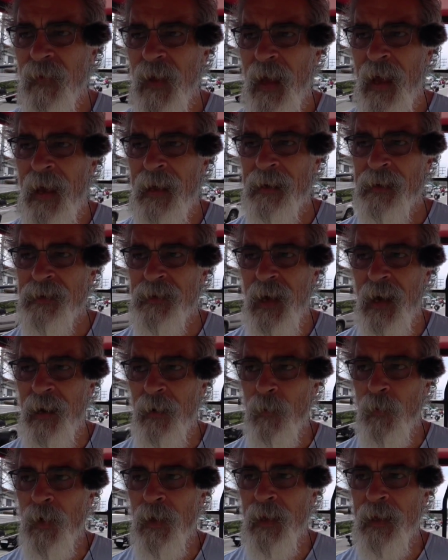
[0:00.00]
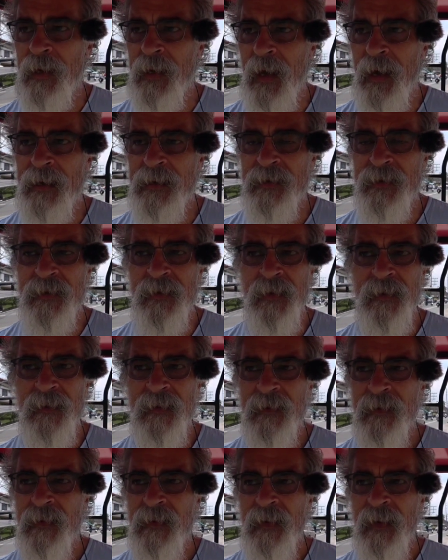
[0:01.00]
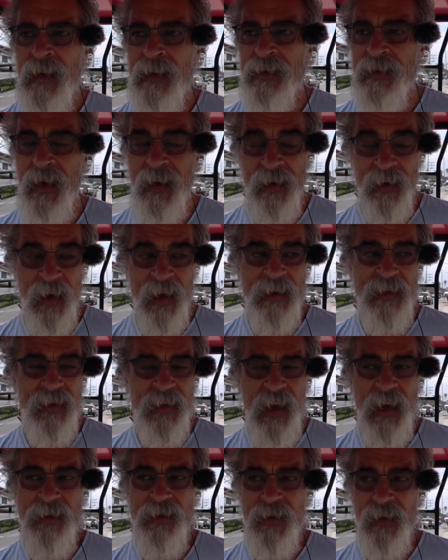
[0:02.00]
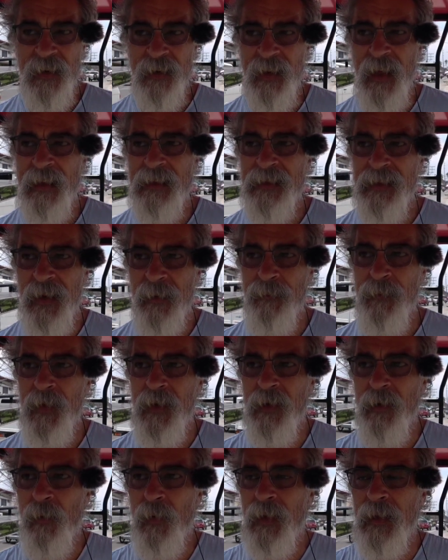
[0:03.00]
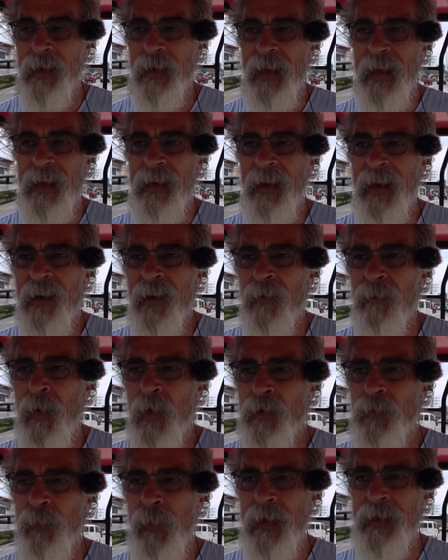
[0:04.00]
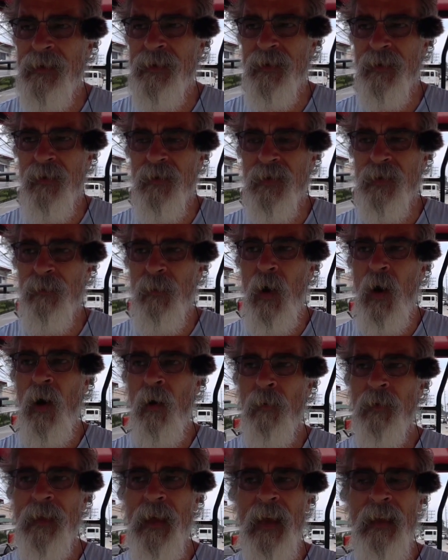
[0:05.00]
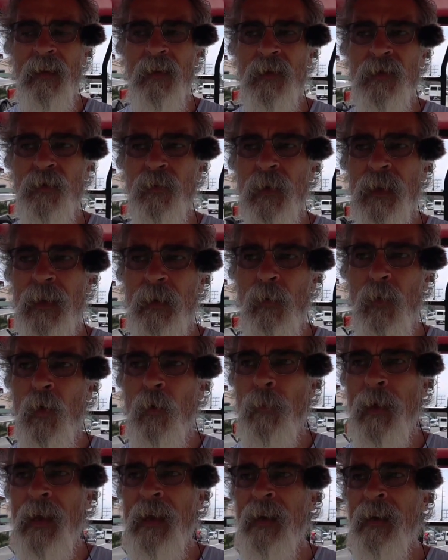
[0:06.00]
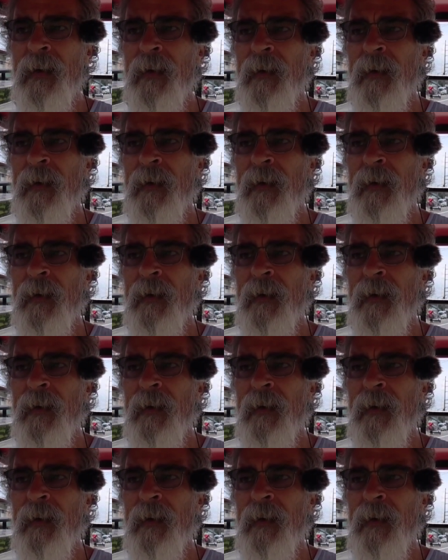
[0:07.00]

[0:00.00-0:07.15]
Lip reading: And it's got a really nice. He's got a nice kitchen, and that's something you really need. Here, most places are small, but that looks really roomy.